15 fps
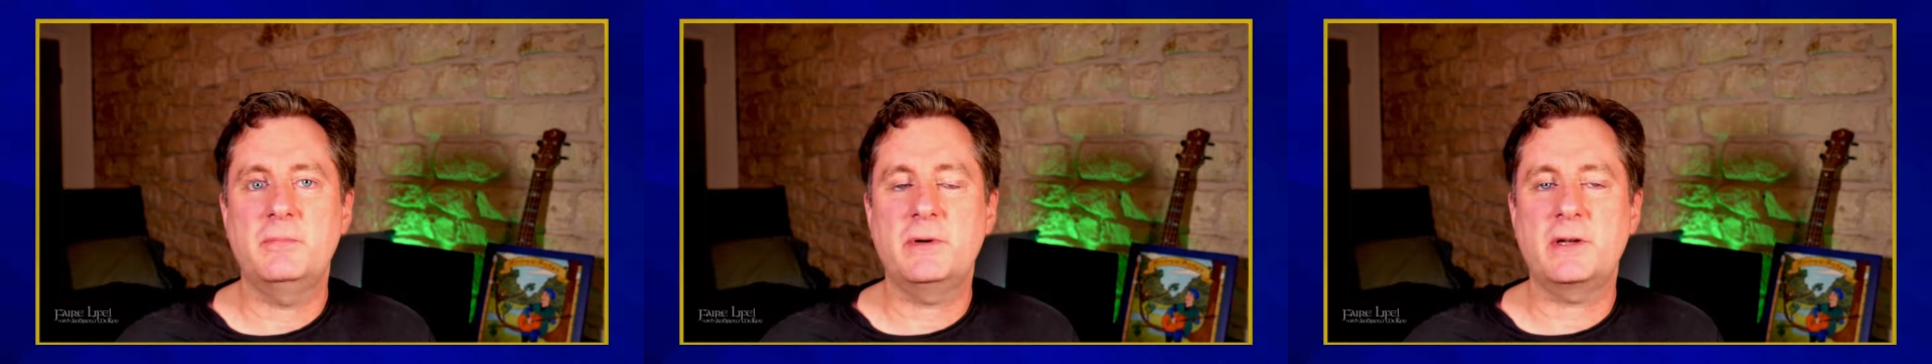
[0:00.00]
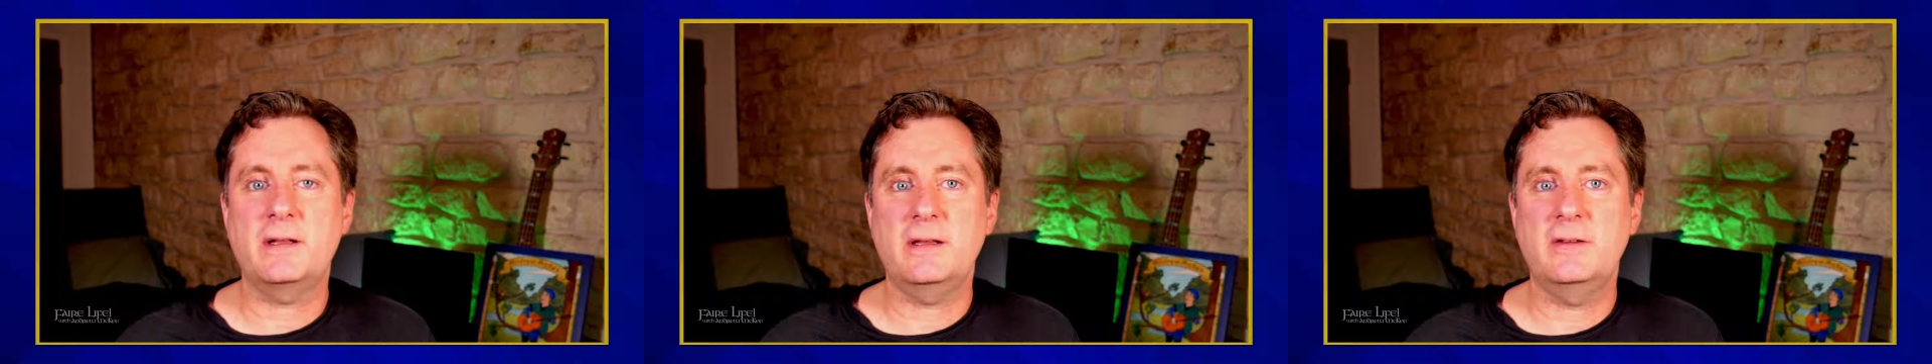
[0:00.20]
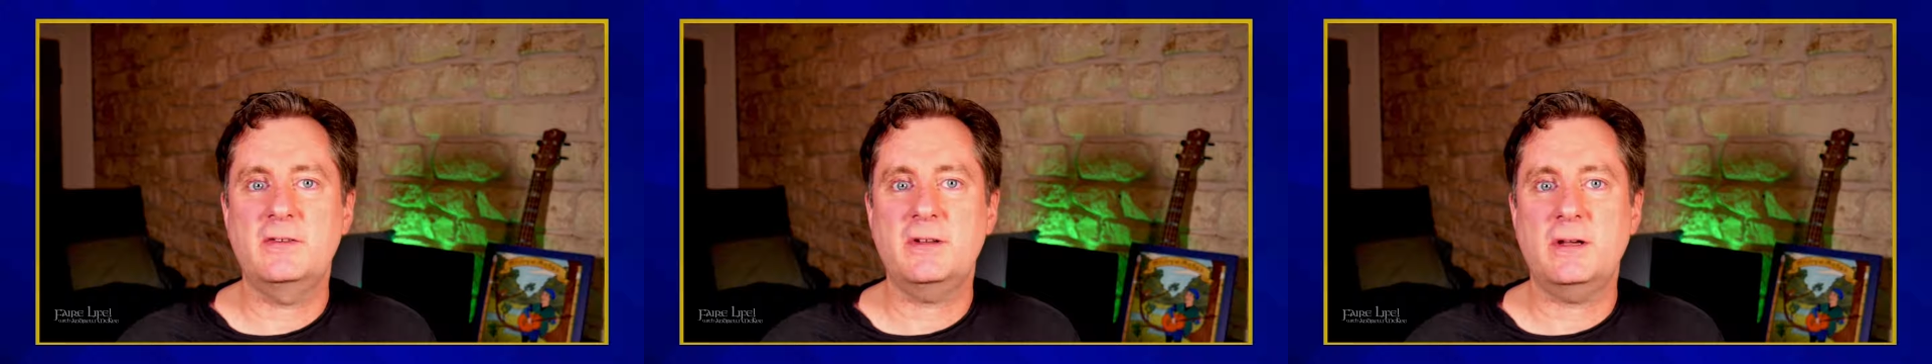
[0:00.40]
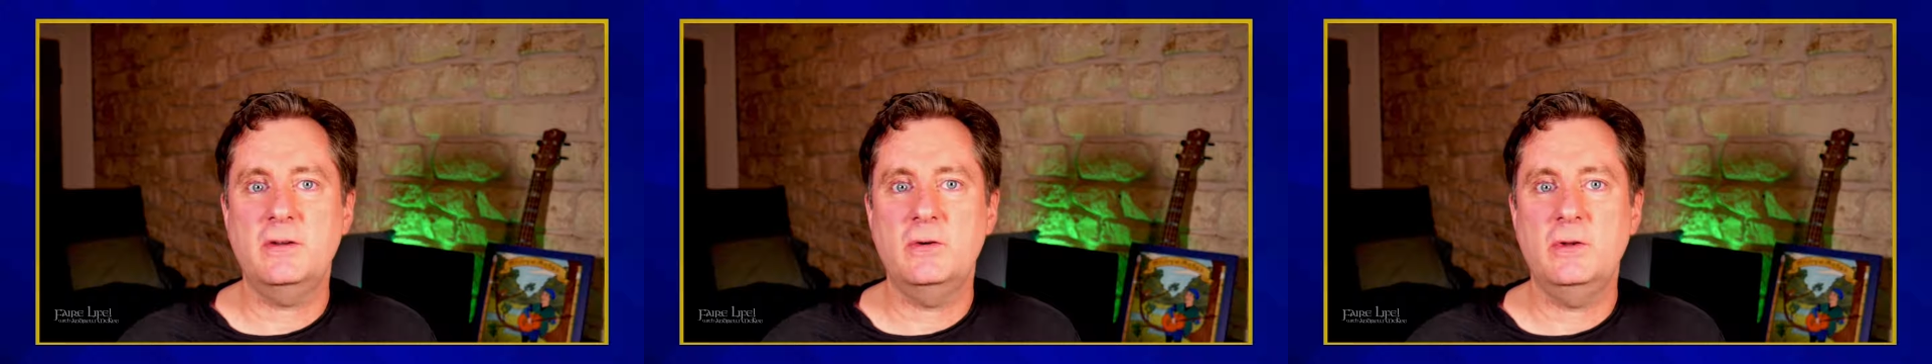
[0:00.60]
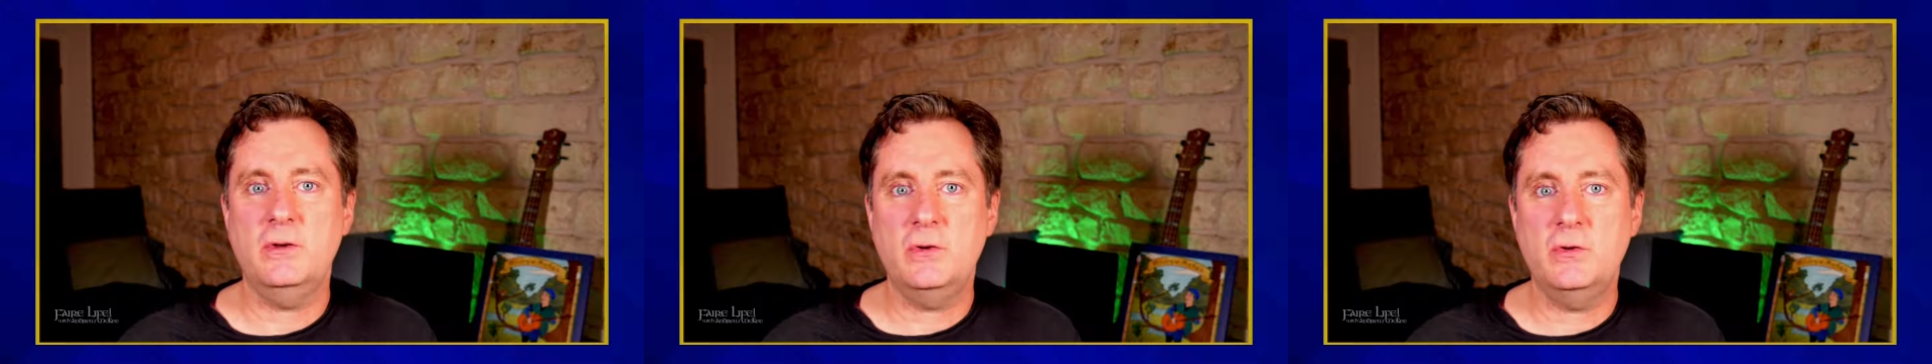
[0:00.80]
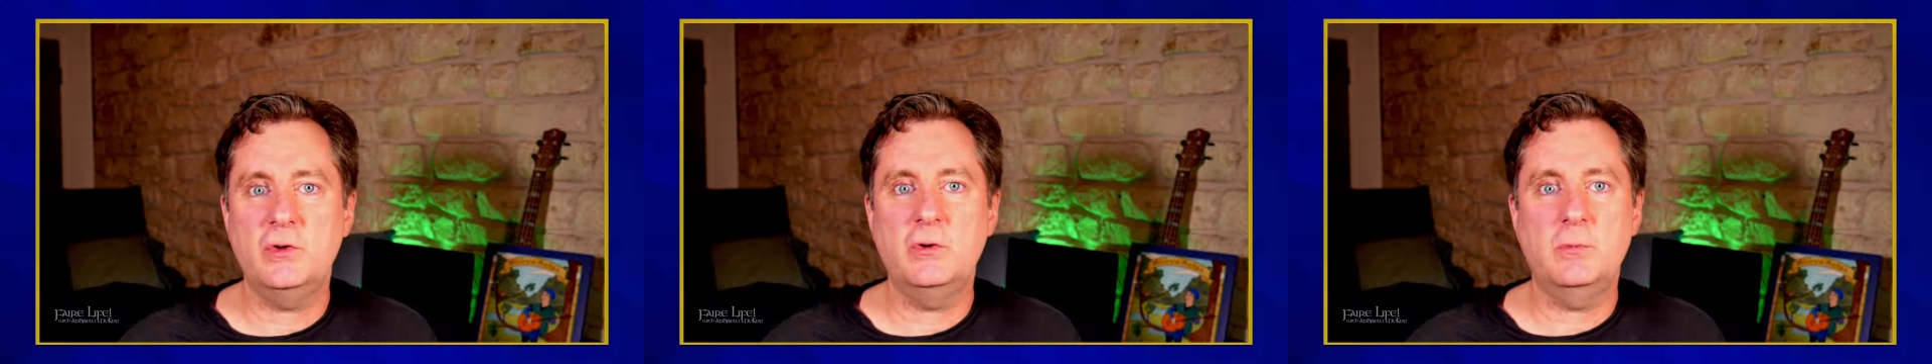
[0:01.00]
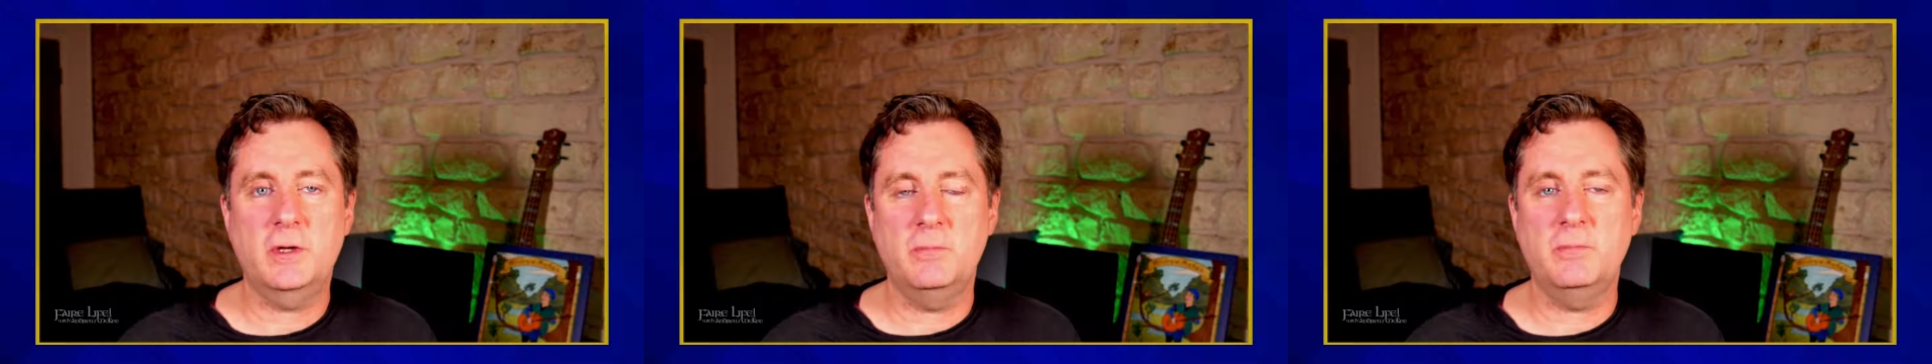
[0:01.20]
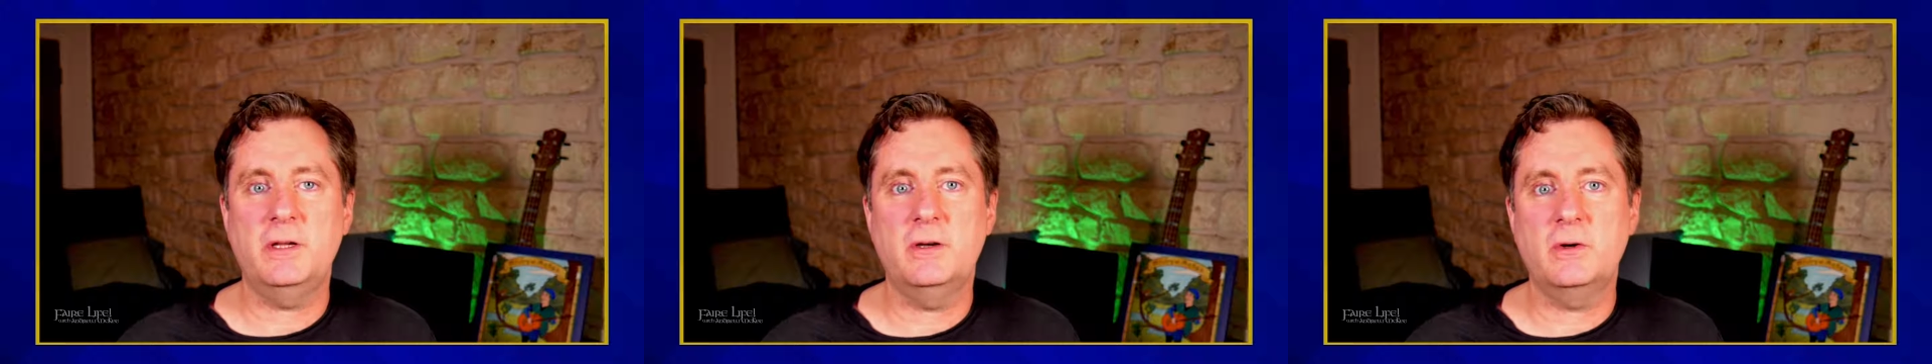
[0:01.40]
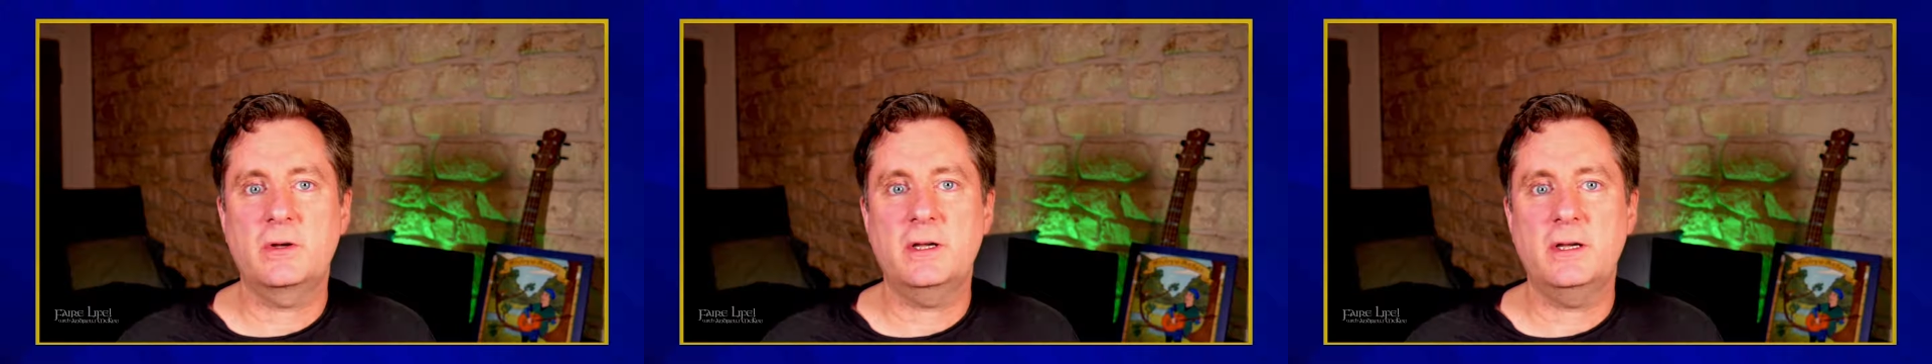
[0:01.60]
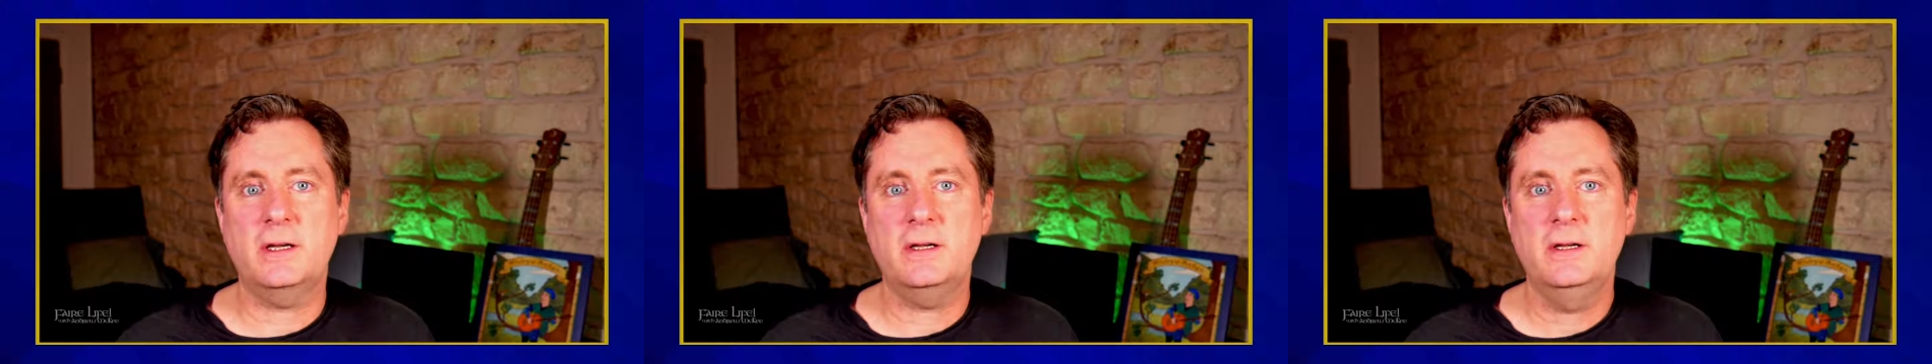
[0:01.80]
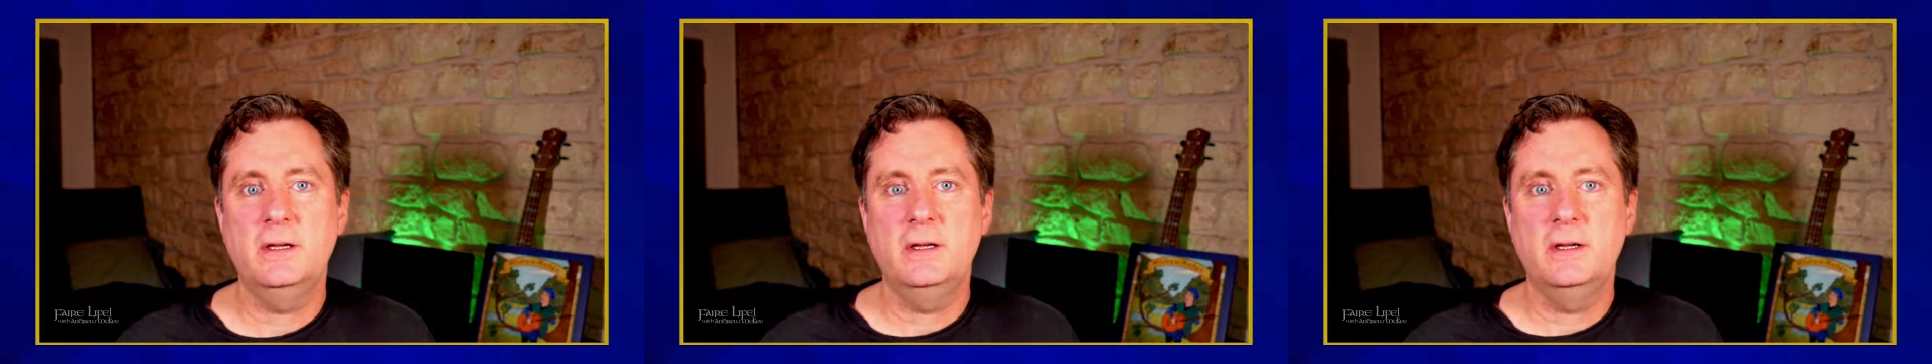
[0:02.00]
But at least I know YouTube can be okay.